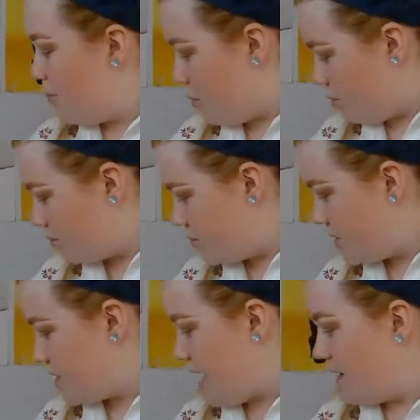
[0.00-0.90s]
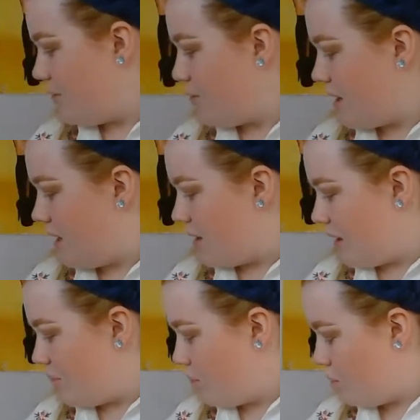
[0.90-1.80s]
pumps, and if I need
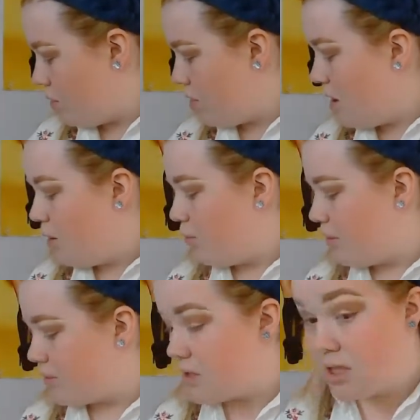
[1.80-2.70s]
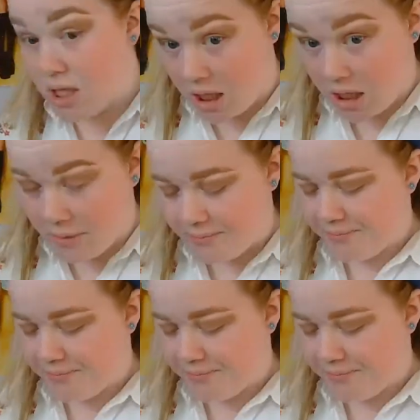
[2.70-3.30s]
any more, we will see.